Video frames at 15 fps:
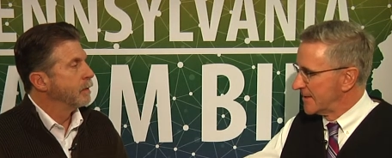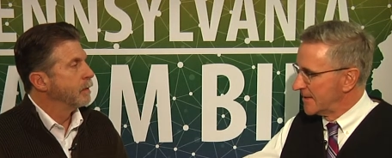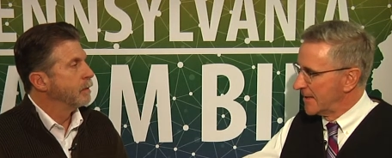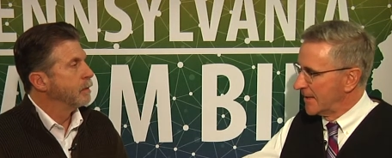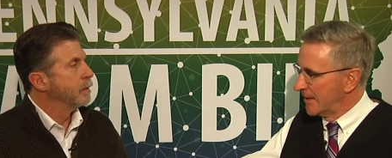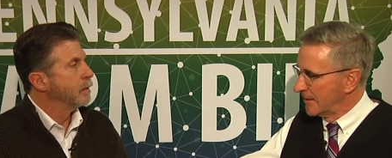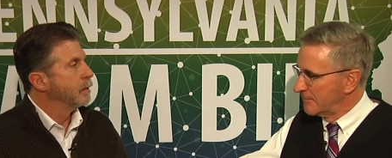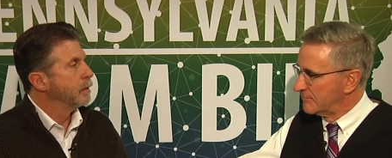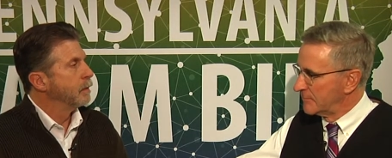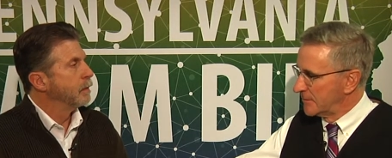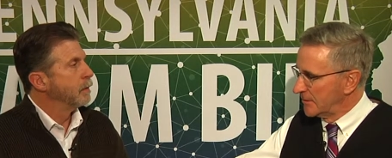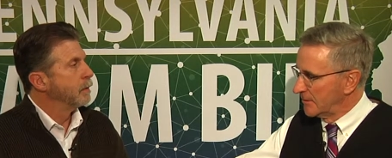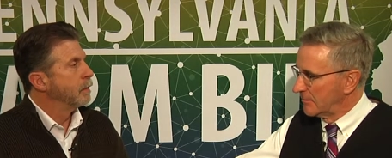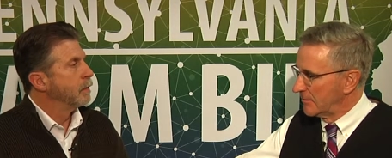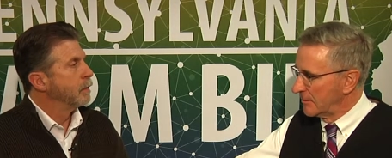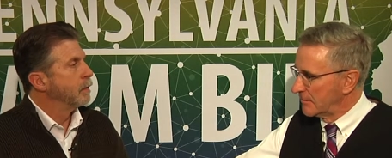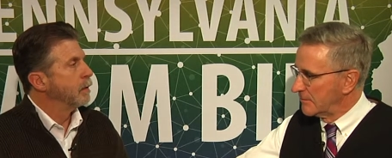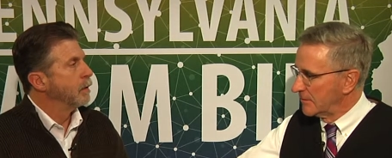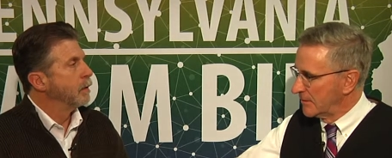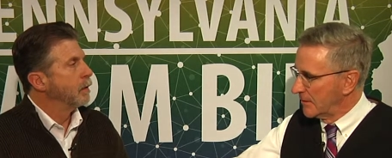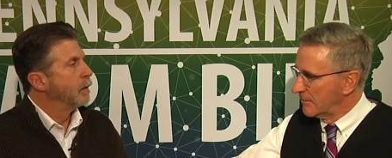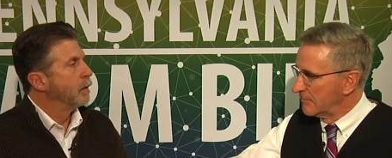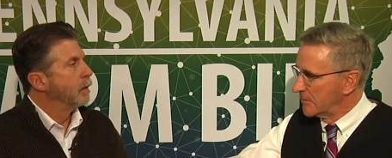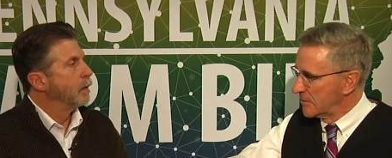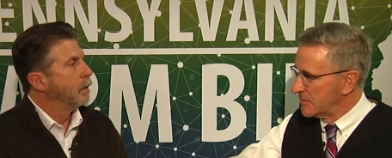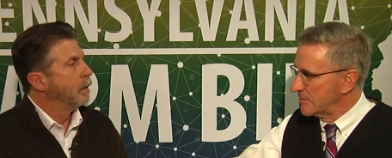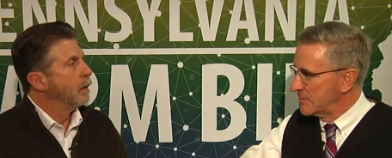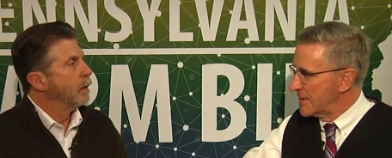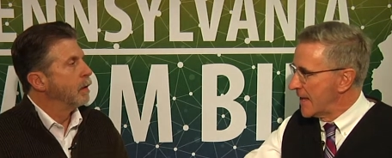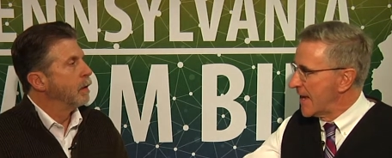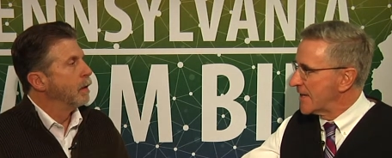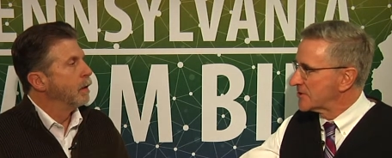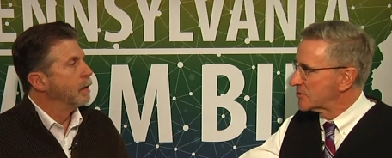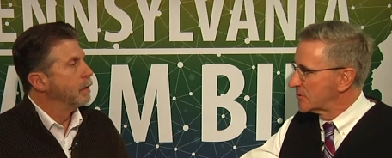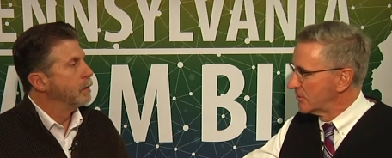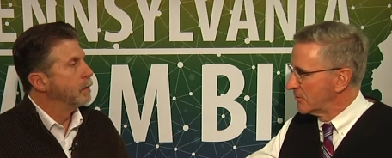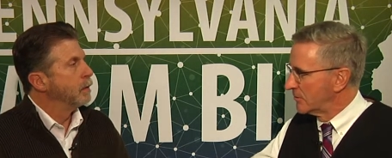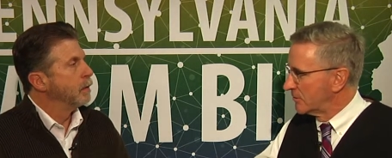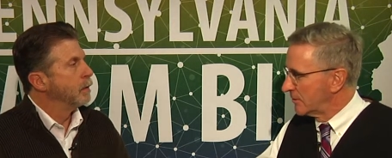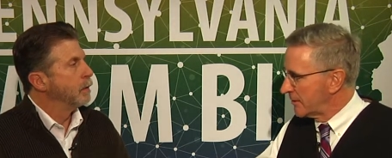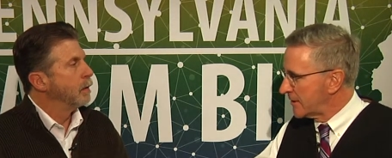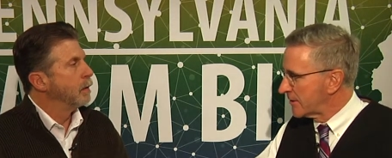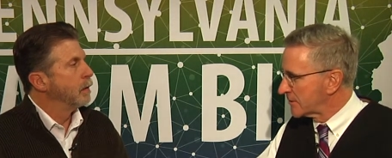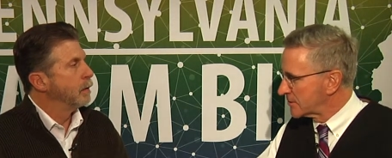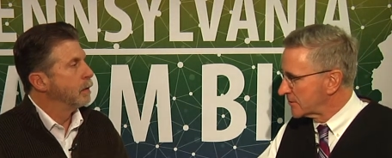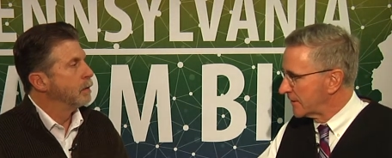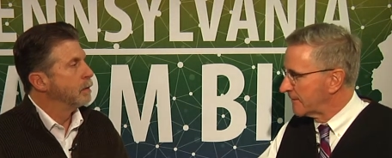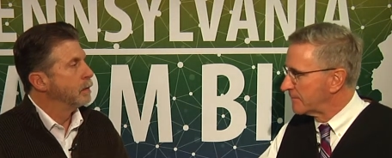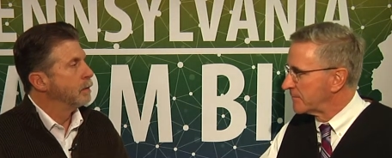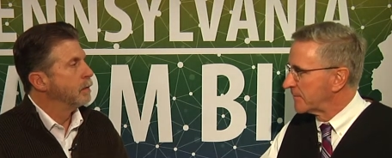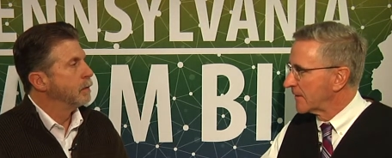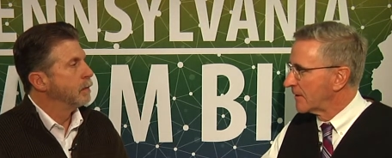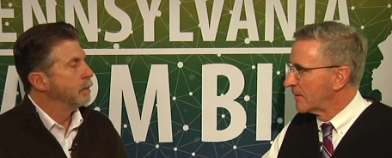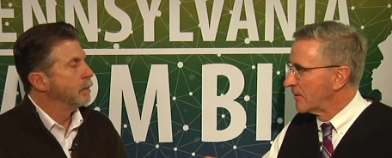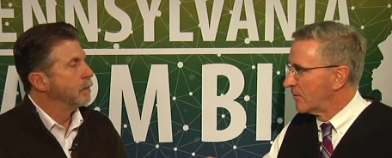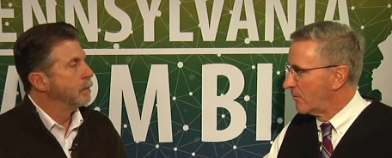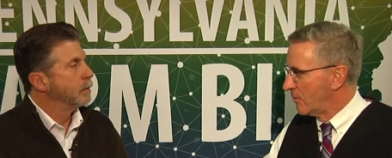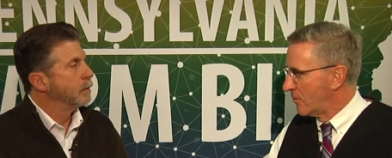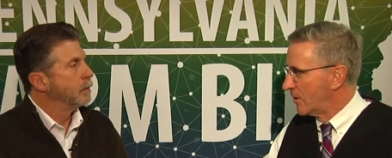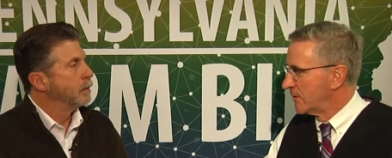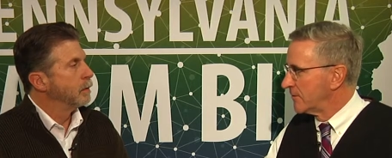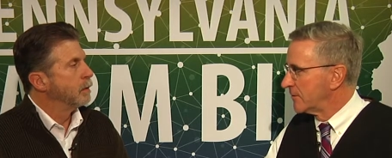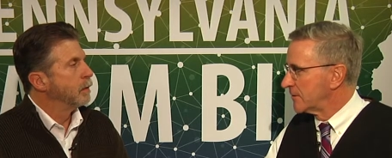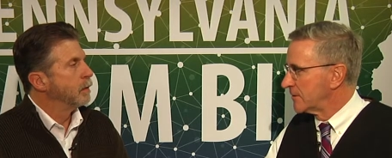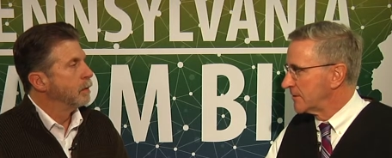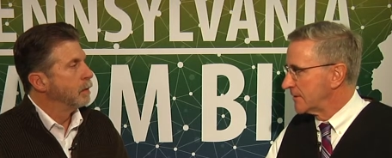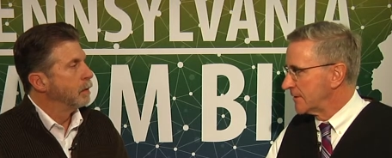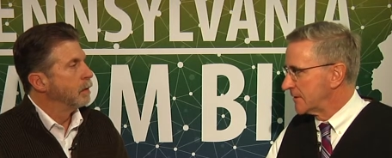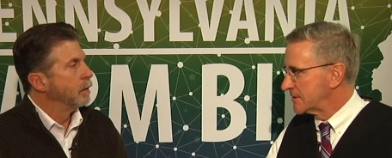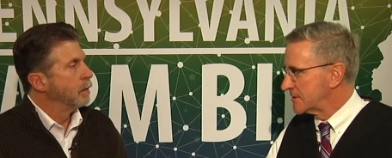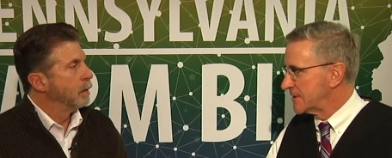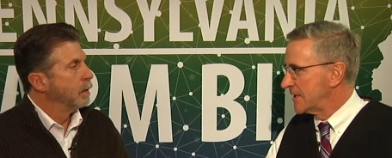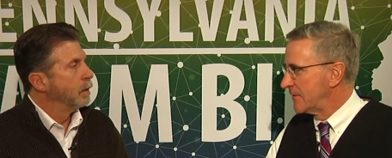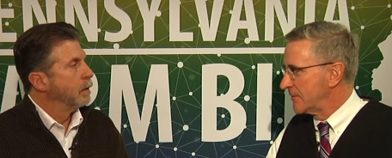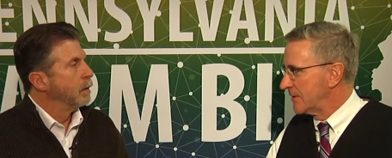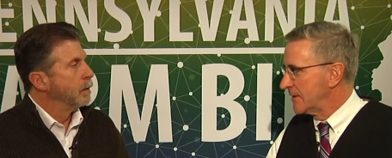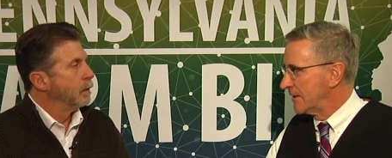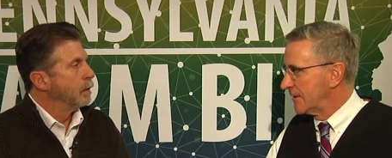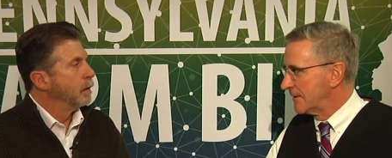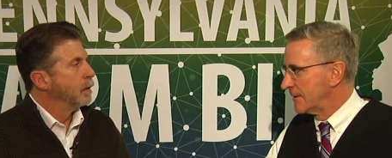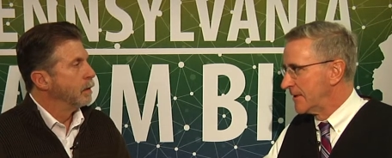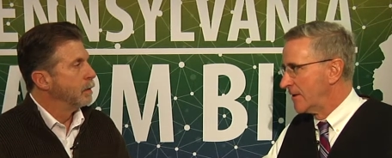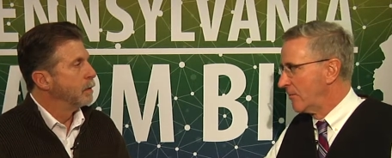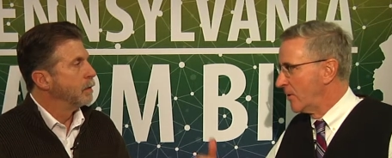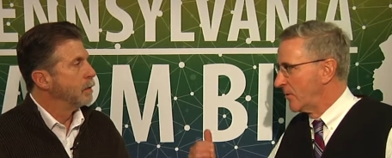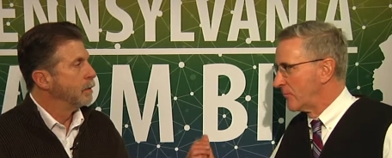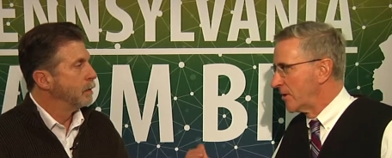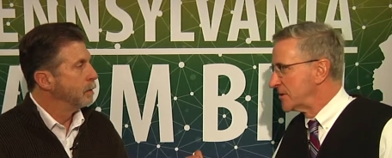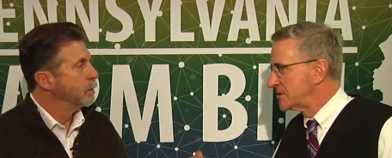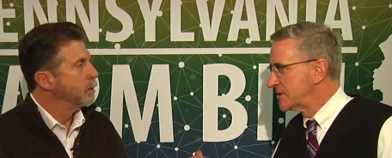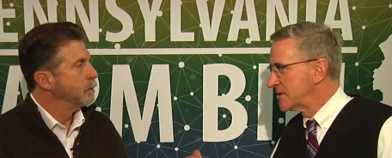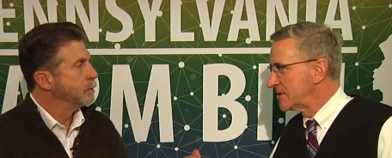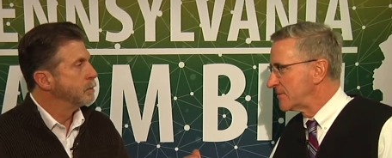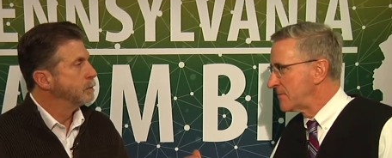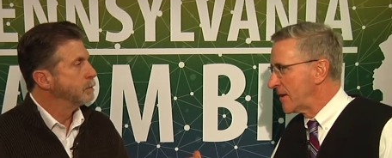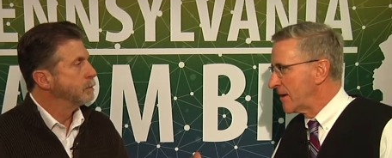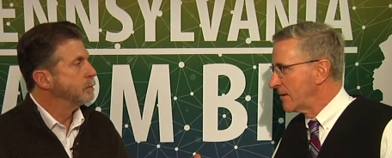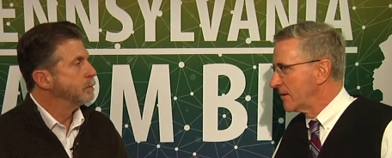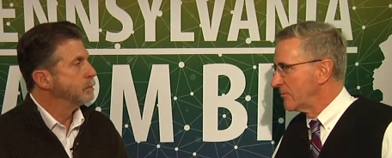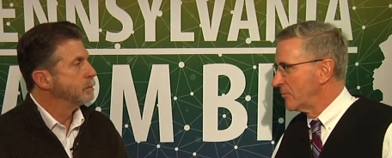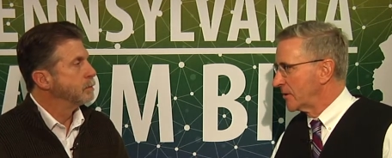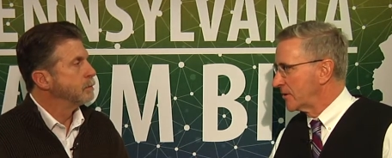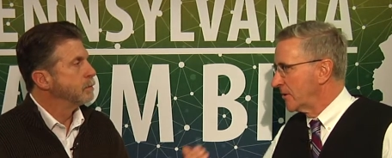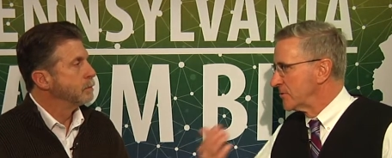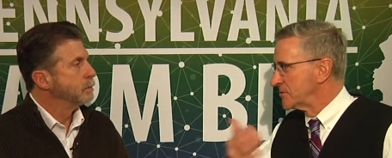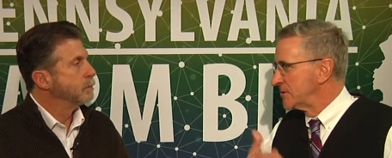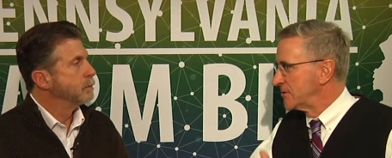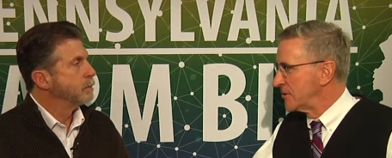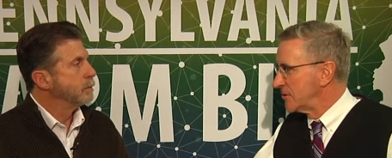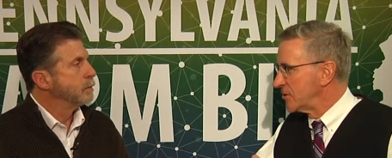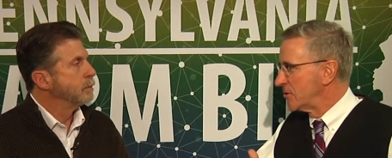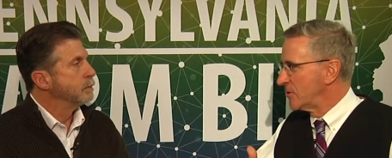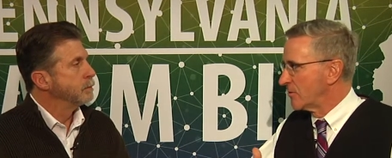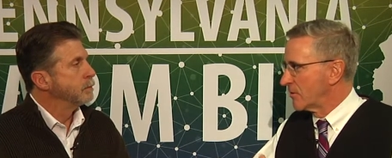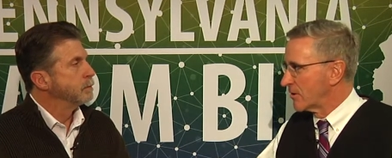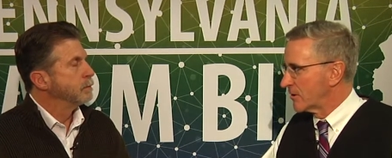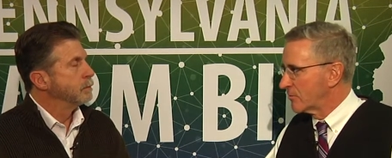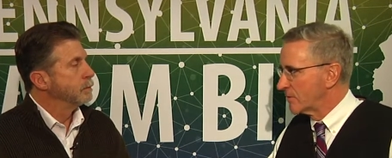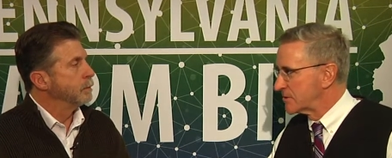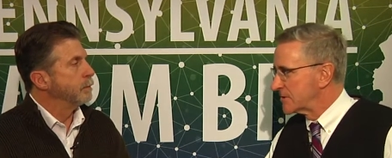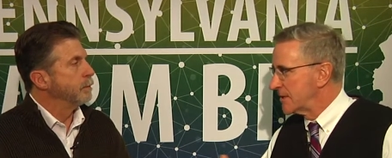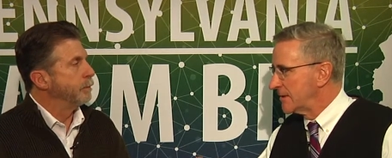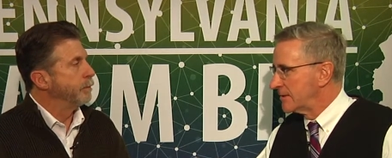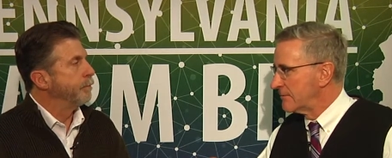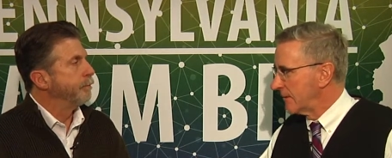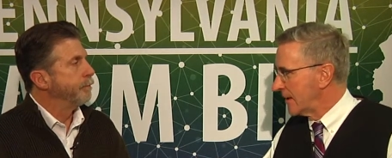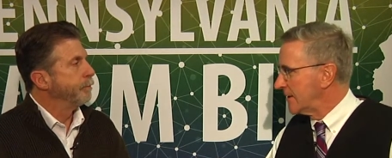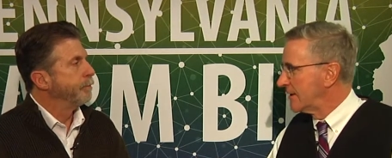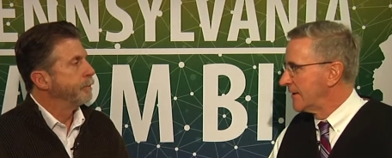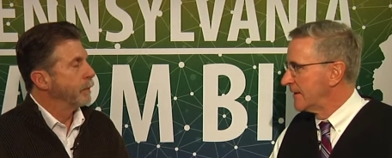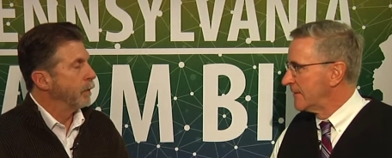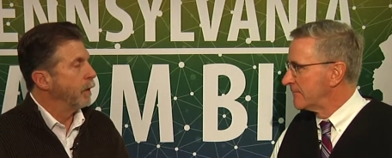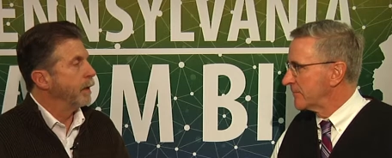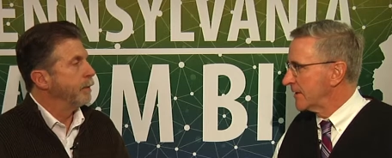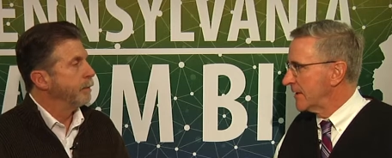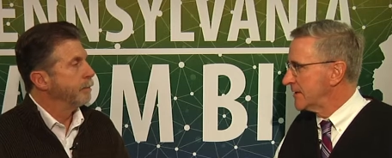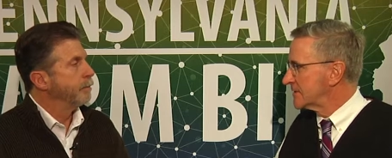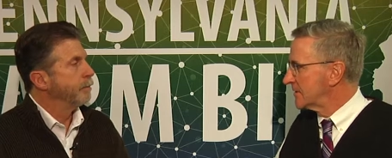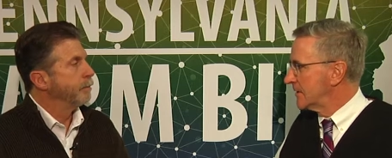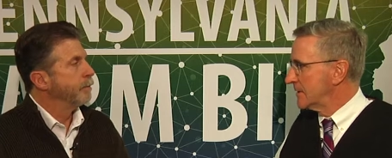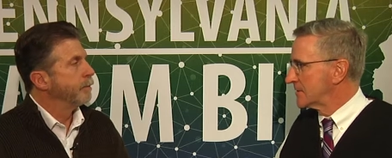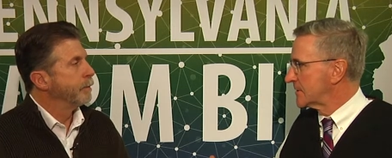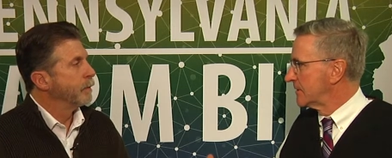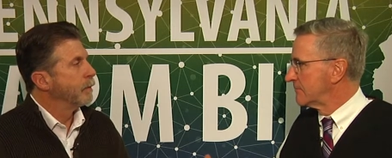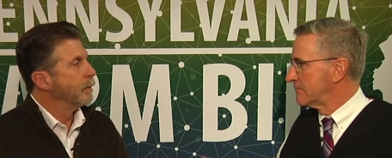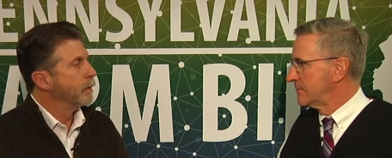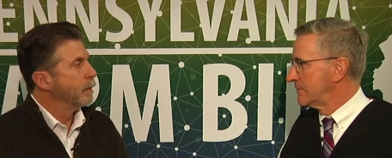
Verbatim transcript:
Speaker 1: uh, you know, uh, national leadership on the CWD. What runs into Maryland, what goes into New York, what's hit, right? right. It's, a, it's, a,